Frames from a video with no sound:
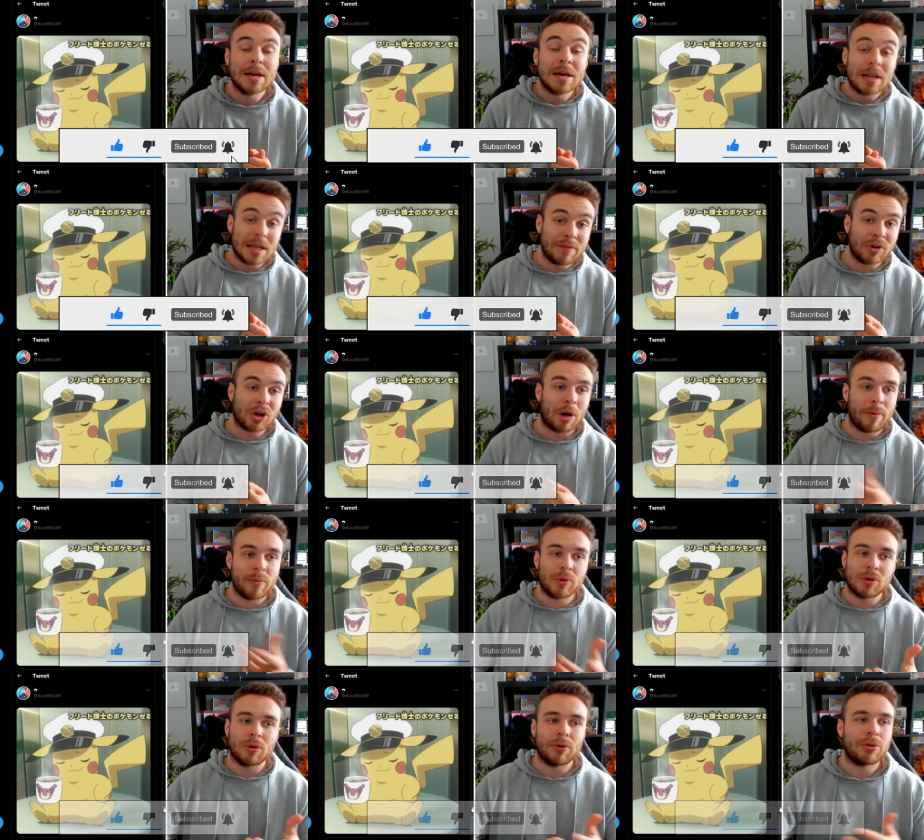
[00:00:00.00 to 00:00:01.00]
Leave a comment
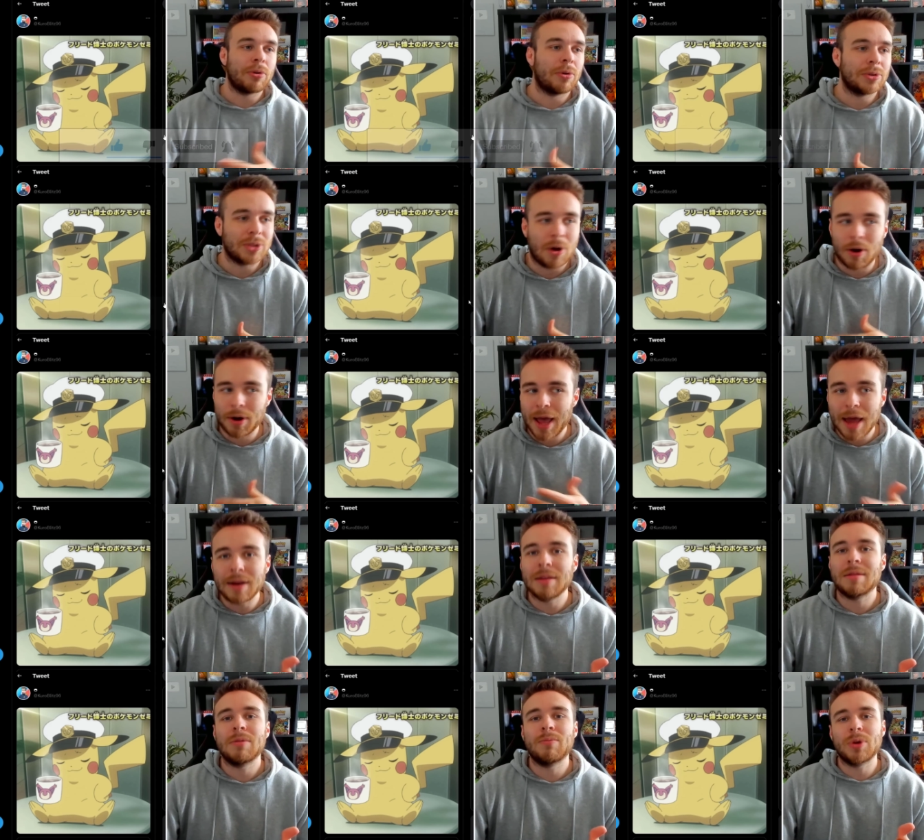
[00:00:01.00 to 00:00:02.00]
with your thoughts on
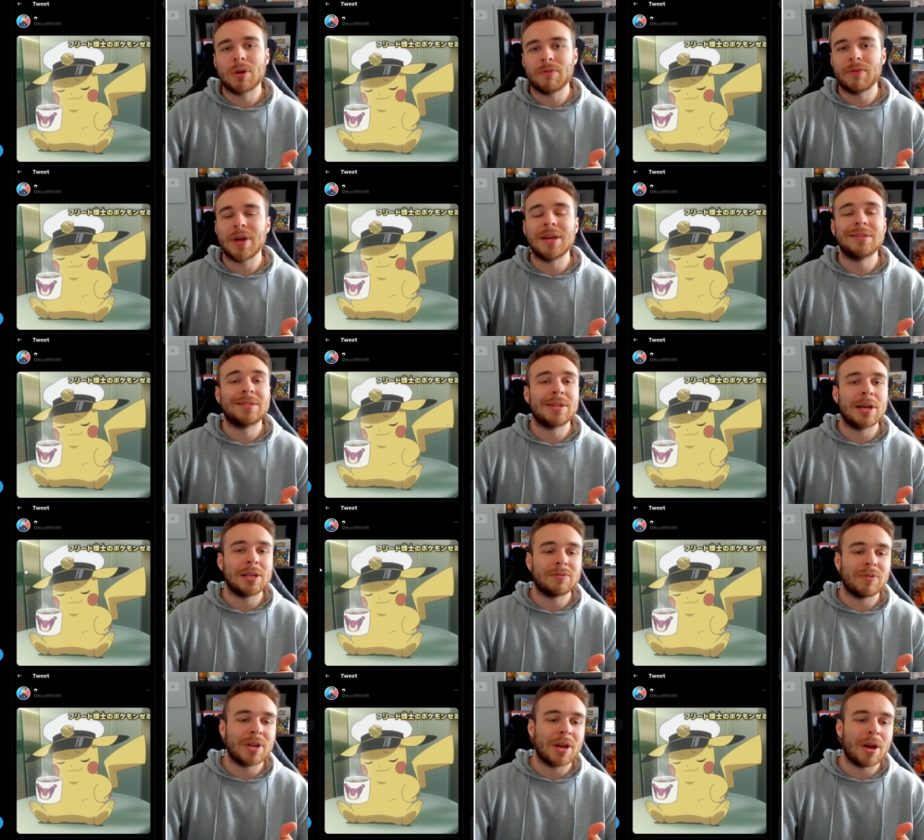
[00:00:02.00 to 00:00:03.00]
anything we covered in
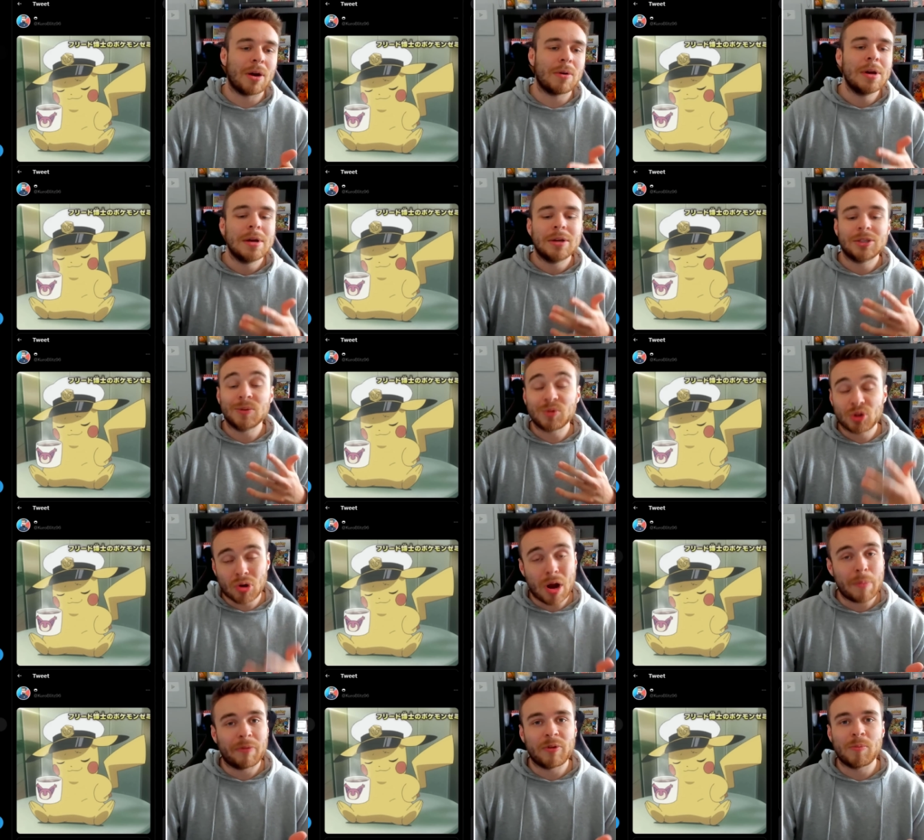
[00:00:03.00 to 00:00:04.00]
today's video.
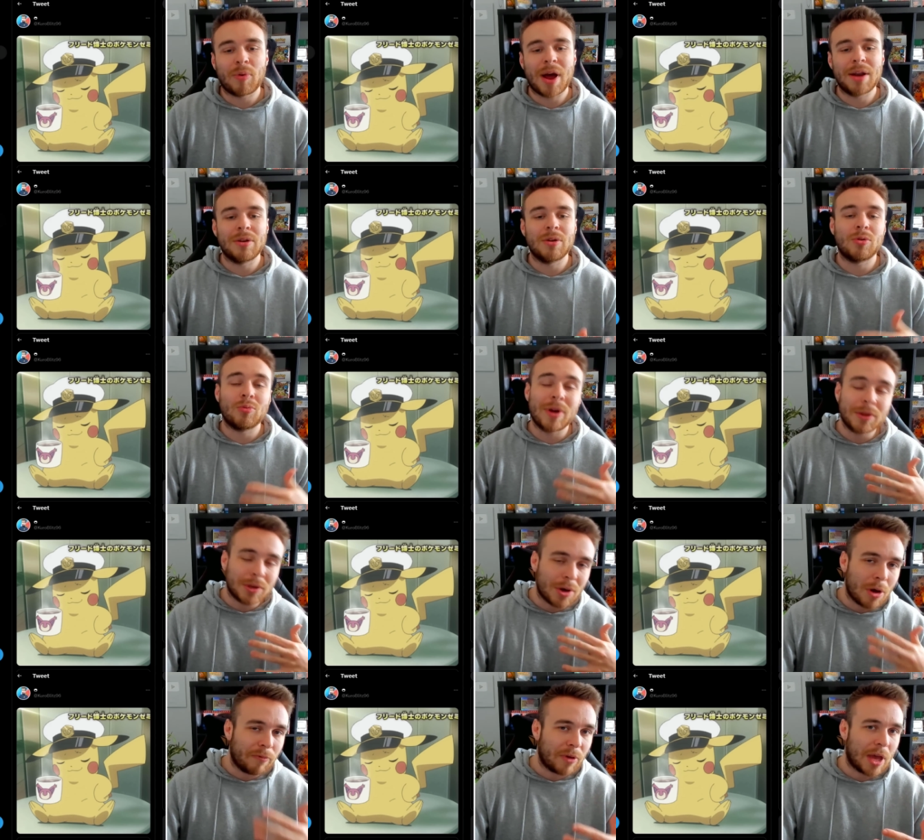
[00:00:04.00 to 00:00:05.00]
Subscribe if you're brand new. Ring
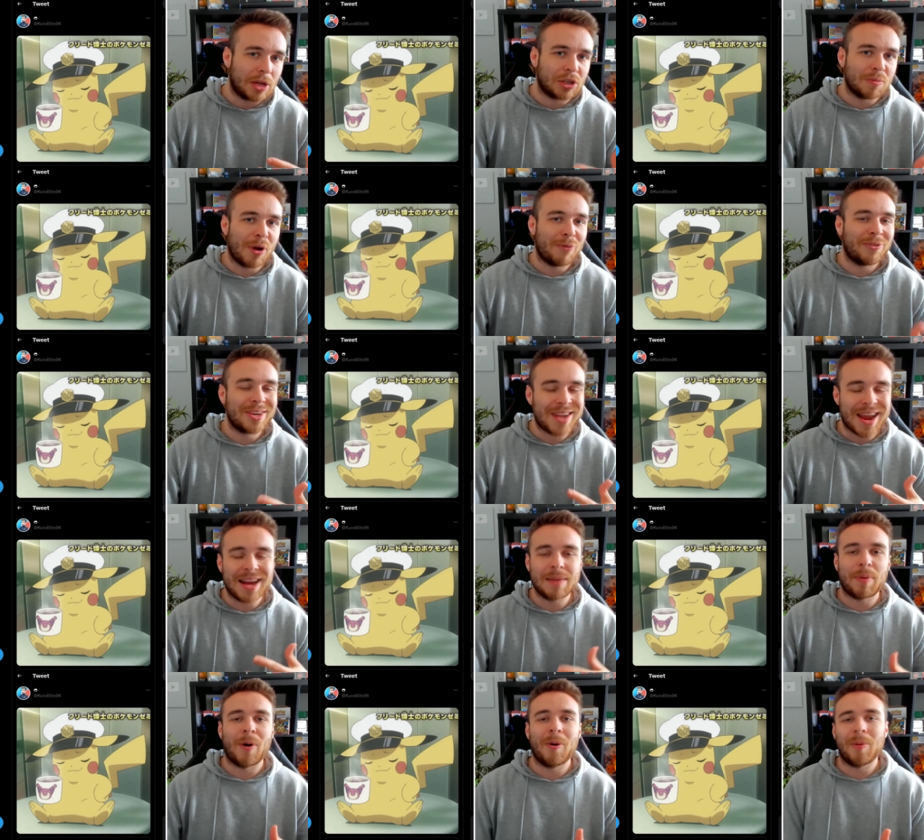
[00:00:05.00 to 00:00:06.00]
the notification bell for
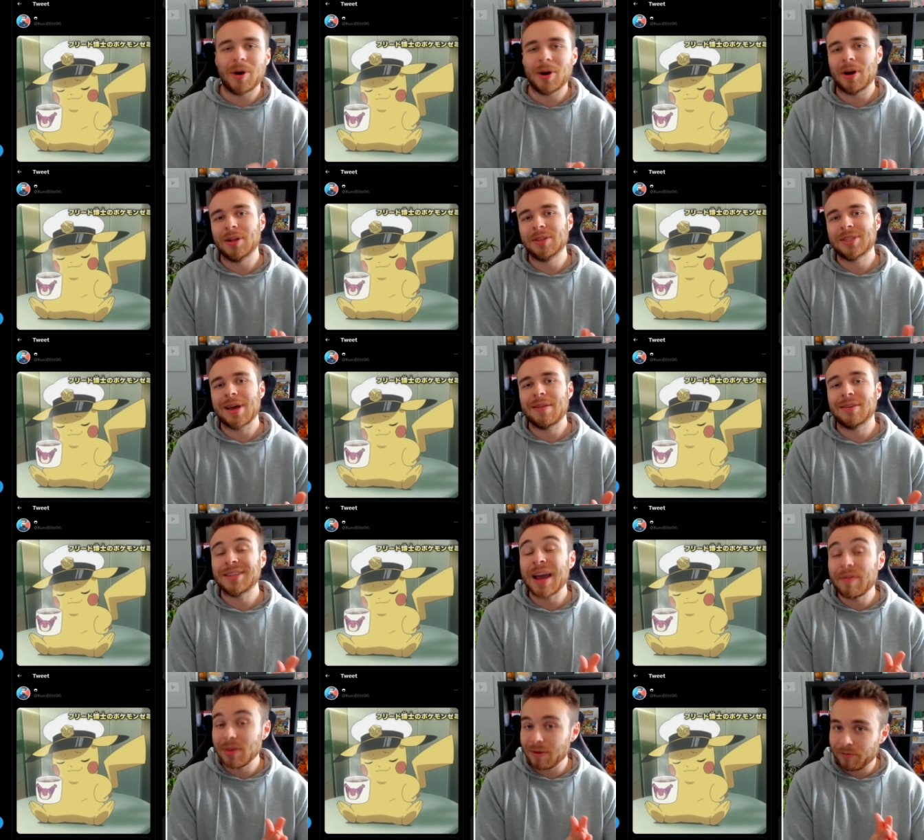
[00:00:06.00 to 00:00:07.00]
daily Pokemon content. That's
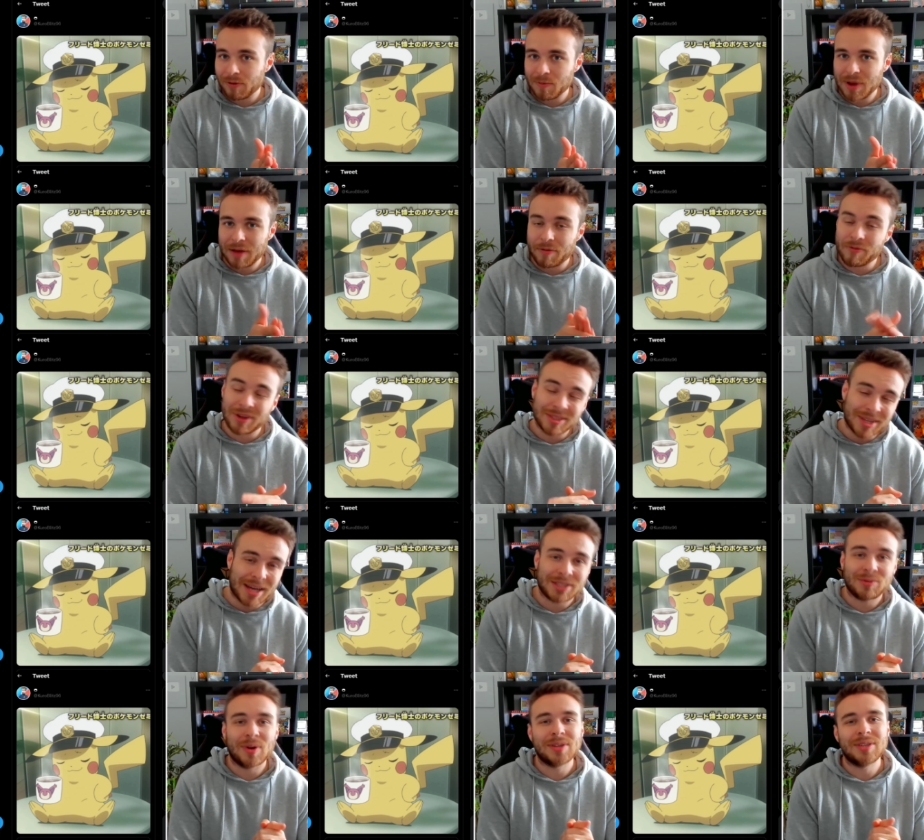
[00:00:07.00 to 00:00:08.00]
everything from me. Have a
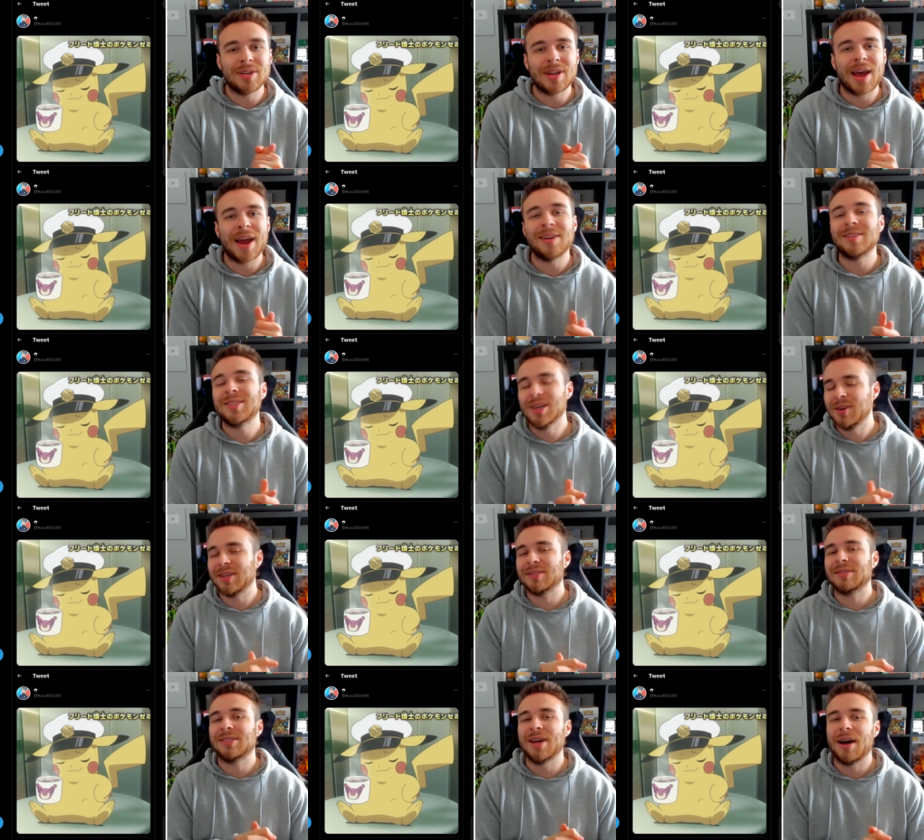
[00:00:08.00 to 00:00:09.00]
fantastic rest of your day. And until
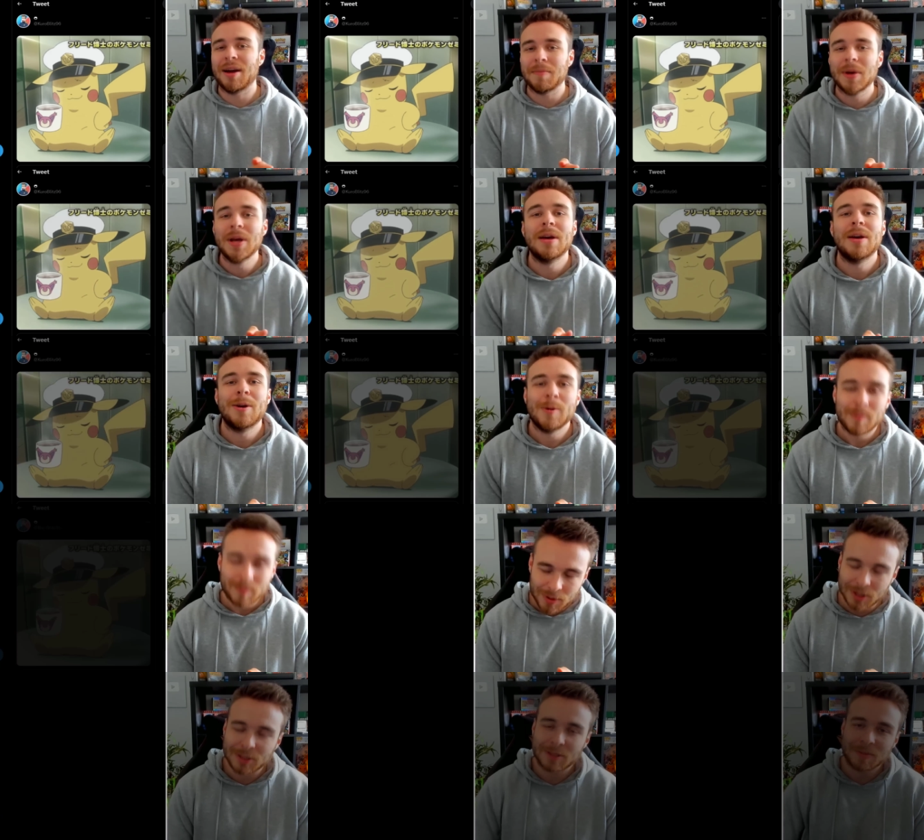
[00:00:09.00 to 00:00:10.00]
next time,
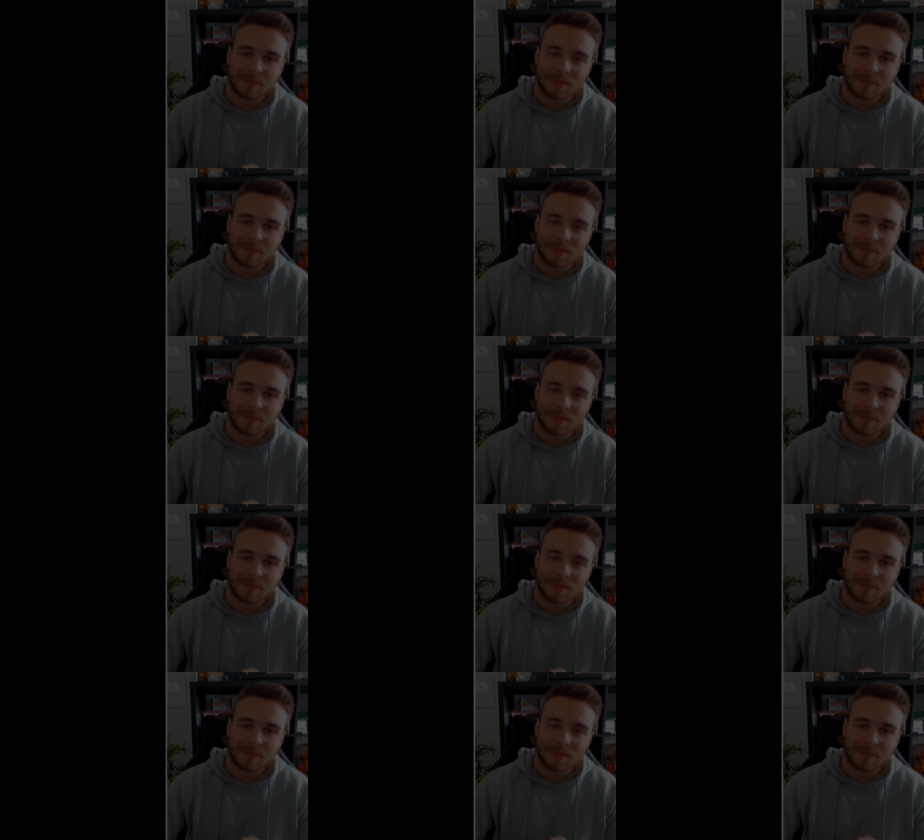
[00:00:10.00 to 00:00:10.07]
peace.